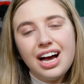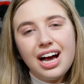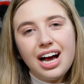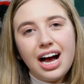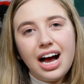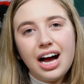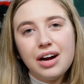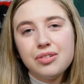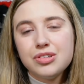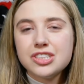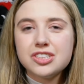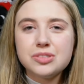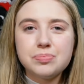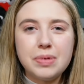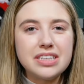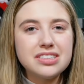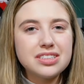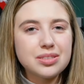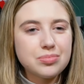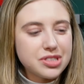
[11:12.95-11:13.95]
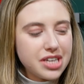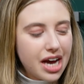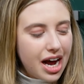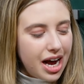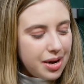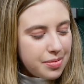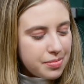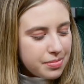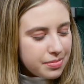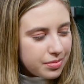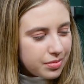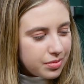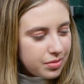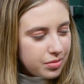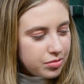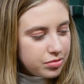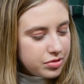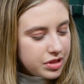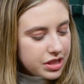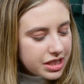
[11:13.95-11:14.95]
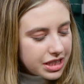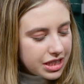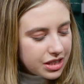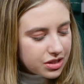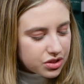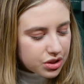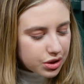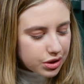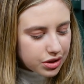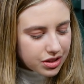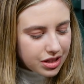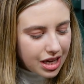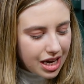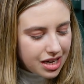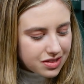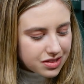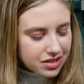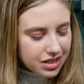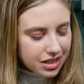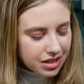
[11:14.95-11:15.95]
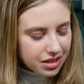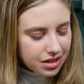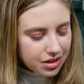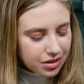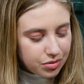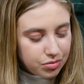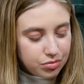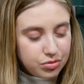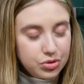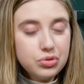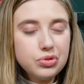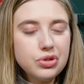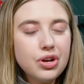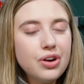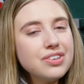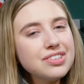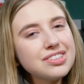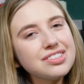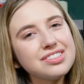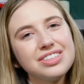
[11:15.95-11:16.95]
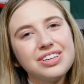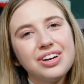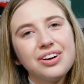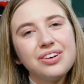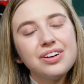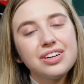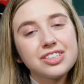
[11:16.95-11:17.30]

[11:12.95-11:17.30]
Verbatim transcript: I would spend some time really internalizing root notes, you know,